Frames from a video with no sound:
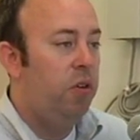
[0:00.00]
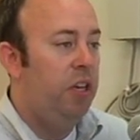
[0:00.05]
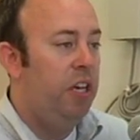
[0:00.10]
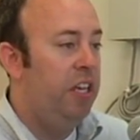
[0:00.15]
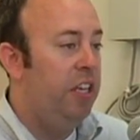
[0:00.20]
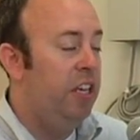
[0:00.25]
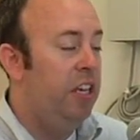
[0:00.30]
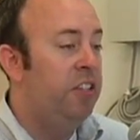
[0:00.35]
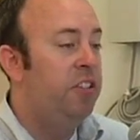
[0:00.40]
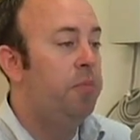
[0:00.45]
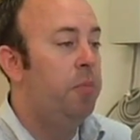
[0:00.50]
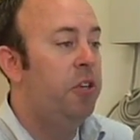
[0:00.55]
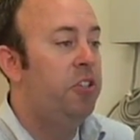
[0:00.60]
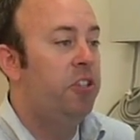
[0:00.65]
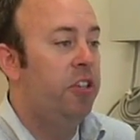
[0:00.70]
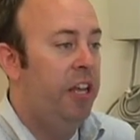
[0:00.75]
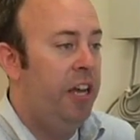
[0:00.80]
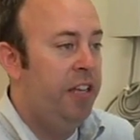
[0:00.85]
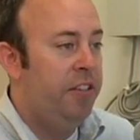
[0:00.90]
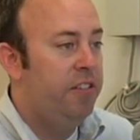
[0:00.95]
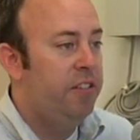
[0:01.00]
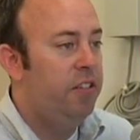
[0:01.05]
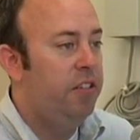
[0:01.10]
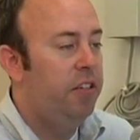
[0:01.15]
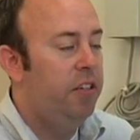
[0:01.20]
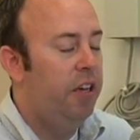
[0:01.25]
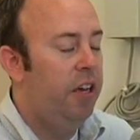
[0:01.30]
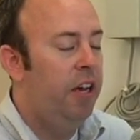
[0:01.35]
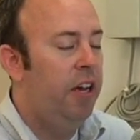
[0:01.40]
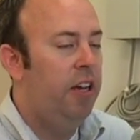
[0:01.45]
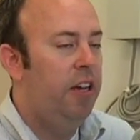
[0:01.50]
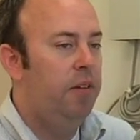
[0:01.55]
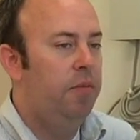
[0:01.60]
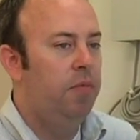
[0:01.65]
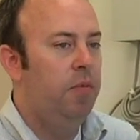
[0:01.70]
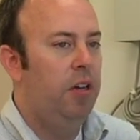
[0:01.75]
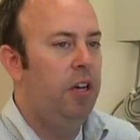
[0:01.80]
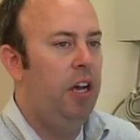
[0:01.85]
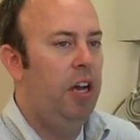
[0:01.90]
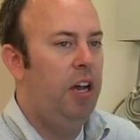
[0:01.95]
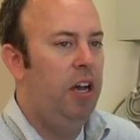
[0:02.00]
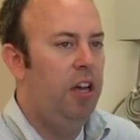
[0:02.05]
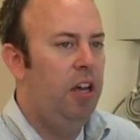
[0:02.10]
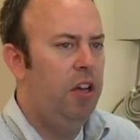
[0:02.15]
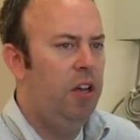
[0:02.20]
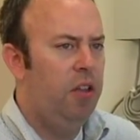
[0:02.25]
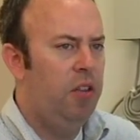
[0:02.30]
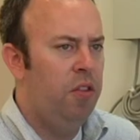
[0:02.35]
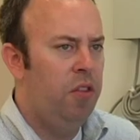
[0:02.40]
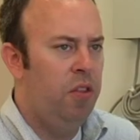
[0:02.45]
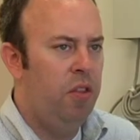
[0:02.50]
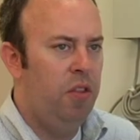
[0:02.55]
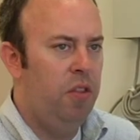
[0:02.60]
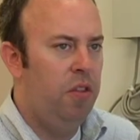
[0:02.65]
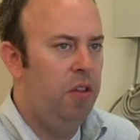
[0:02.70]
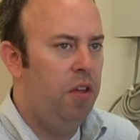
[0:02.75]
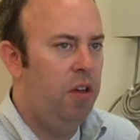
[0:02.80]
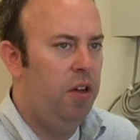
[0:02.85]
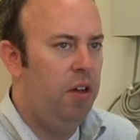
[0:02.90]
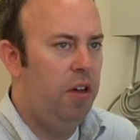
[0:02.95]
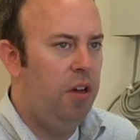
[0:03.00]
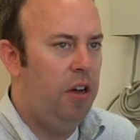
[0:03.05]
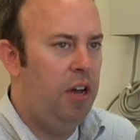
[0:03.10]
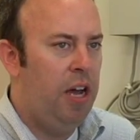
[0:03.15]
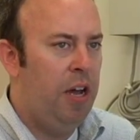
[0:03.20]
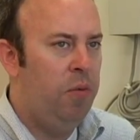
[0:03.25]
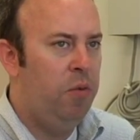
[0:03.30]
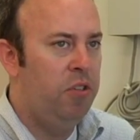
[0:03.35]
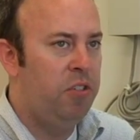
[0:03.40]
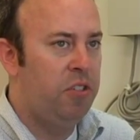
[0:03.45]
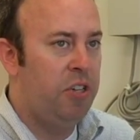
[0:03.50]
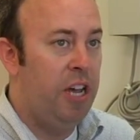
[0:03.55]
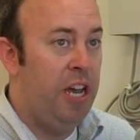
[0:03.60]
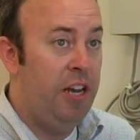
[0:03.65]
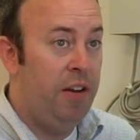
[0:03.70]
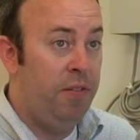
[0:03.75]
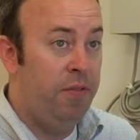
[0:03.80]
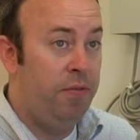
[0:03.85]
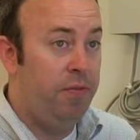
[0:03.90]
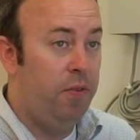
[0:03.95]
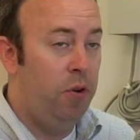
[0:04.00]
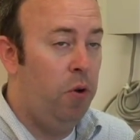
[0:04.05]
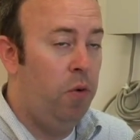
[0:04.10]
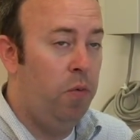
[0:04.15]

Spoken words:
it's much less. I was kind of,